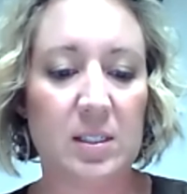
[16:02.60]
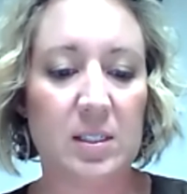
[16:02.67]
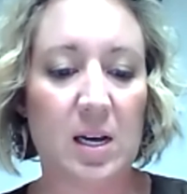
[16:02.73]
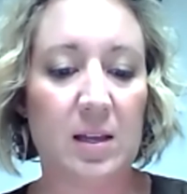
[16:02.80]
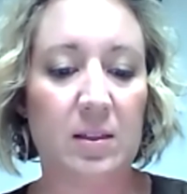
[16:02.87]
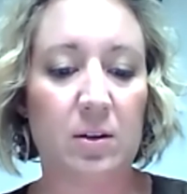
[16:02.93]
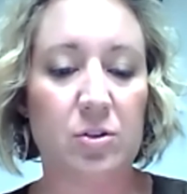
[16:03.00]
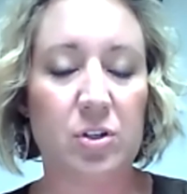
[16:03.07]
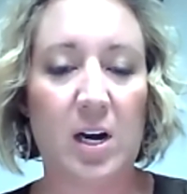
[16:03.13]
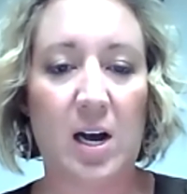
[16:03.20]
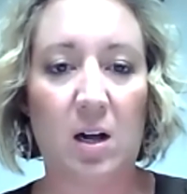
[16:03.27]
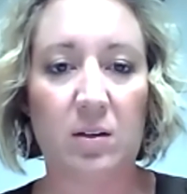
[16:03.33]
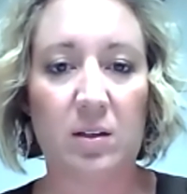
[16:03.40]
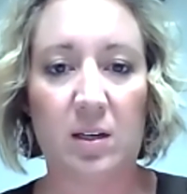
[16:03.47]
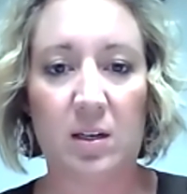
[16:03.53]
sign their
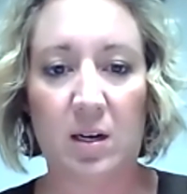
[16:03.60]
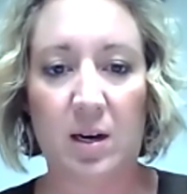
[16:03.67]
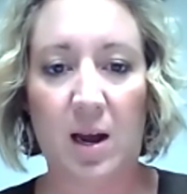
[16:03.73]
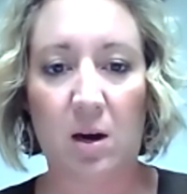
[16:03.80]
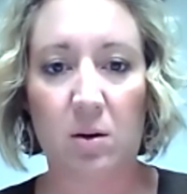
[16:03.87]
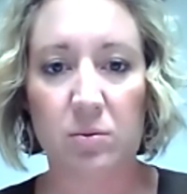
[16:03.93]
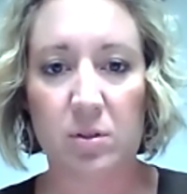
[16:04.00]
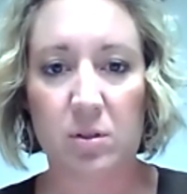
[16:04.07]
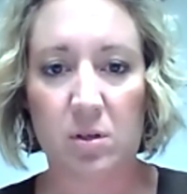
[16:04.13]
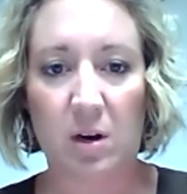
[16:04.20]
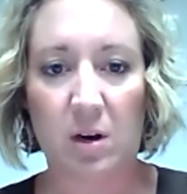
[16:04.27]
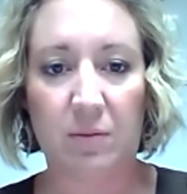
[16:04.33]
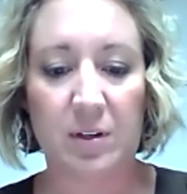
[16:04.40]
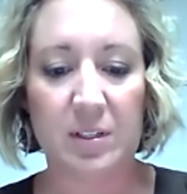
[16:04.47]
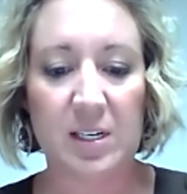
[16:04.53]
child in and out
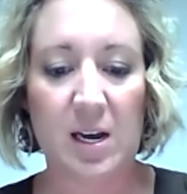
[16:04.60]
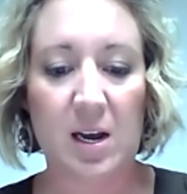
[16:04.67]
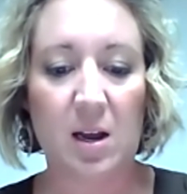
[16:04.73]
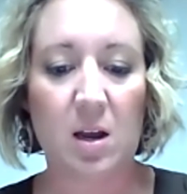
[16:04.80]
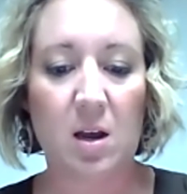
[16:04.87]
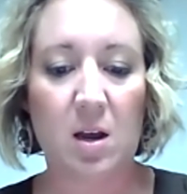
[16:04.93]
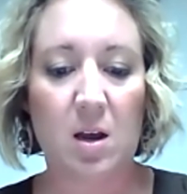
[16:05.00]
every day?